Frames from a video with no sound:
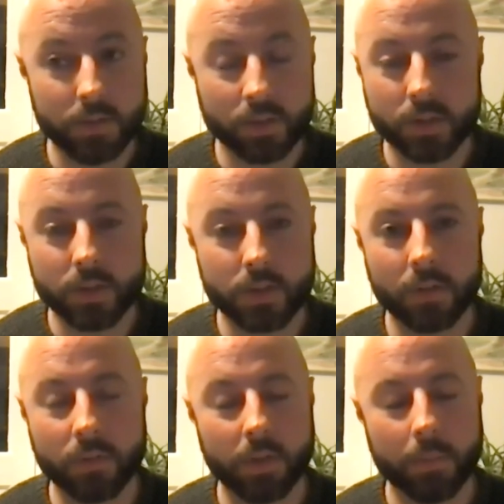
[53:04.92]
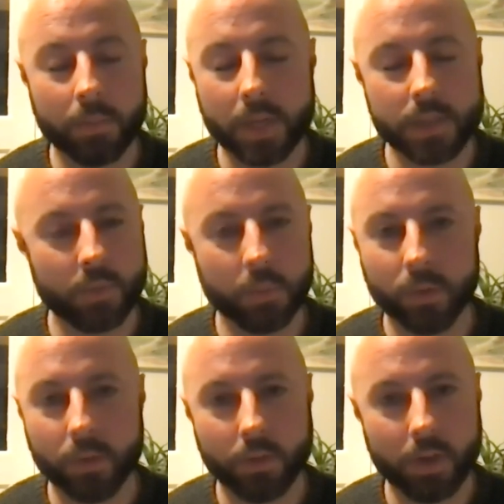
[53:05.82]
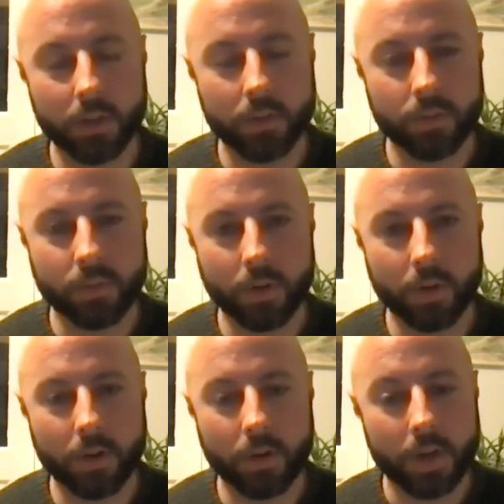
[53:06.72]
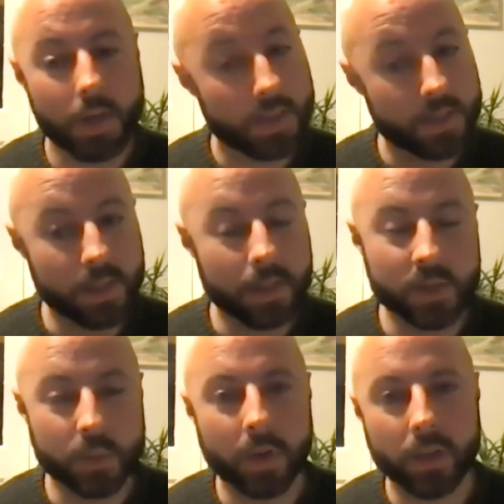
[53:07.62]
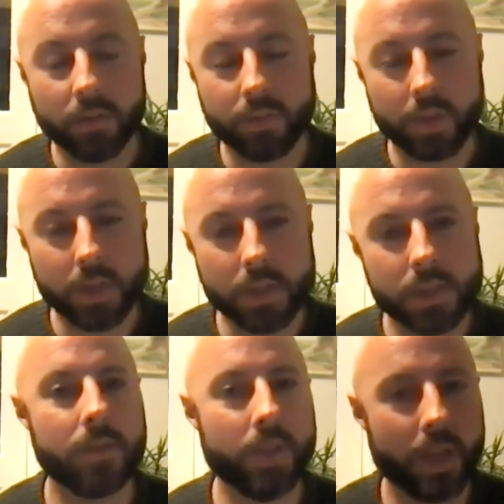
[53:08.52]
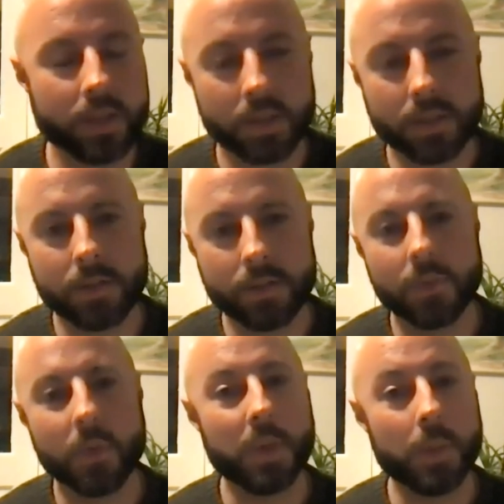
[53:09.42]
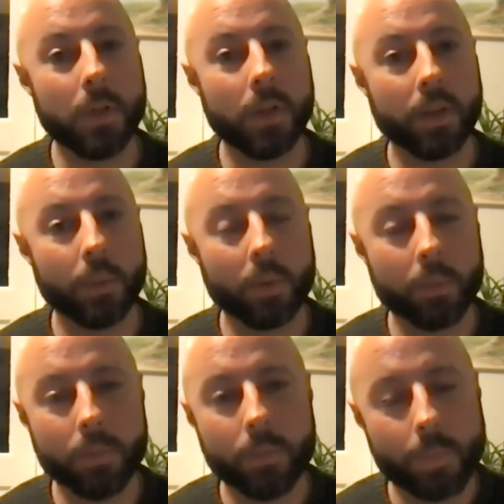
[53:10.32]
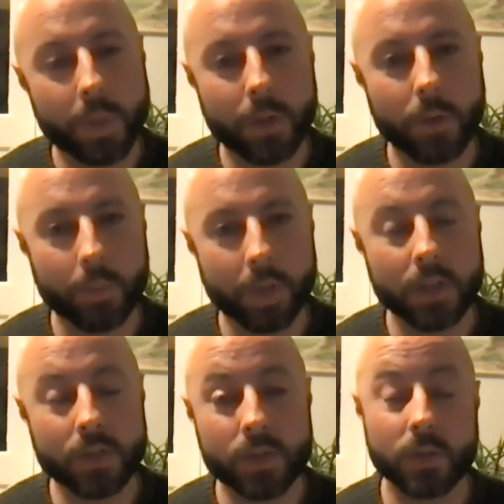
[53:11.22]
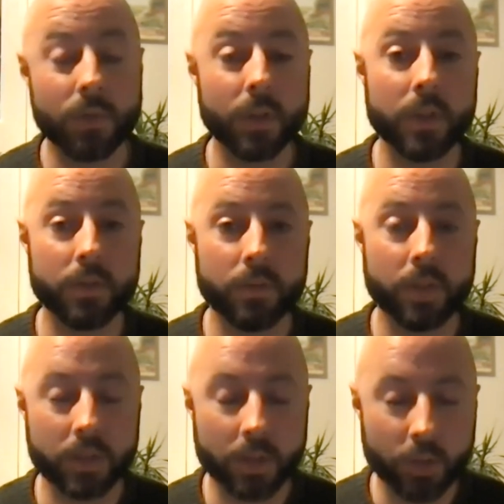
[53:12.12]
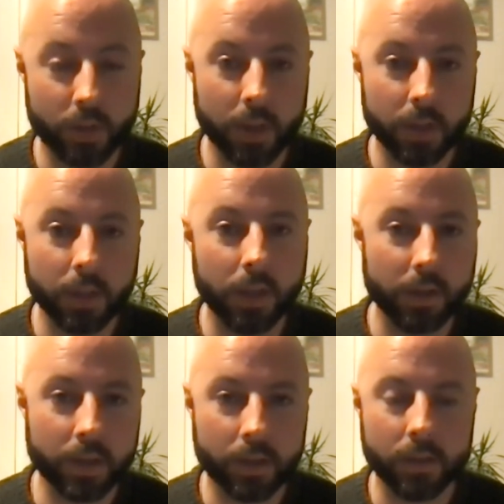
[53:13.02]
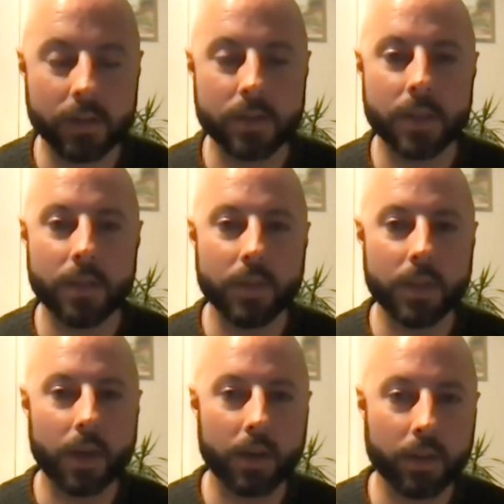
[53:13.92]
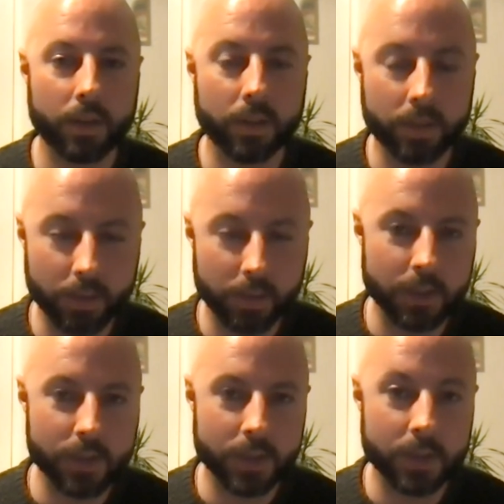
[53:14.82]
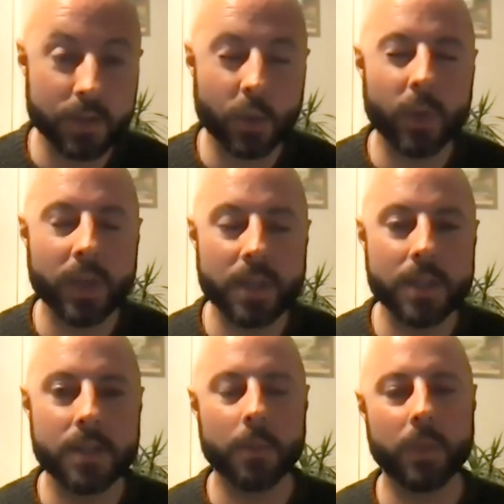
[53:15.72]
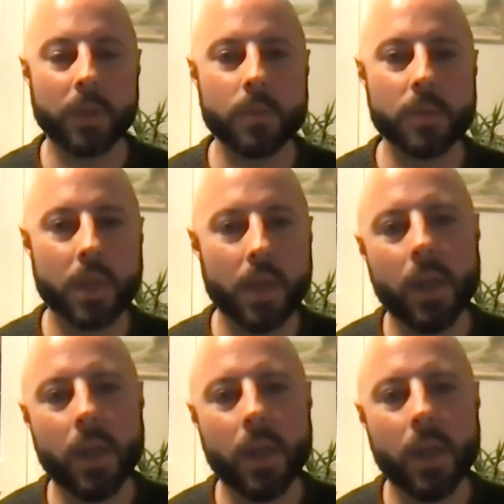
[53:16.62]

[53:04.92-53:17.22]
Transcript: just deserve a massive amount of credit for seeing smiling faces of the ancestors of the people that were, you know, managed to survive and to look at the light instead of the dark. And I think, like you said, it's so easy sometimes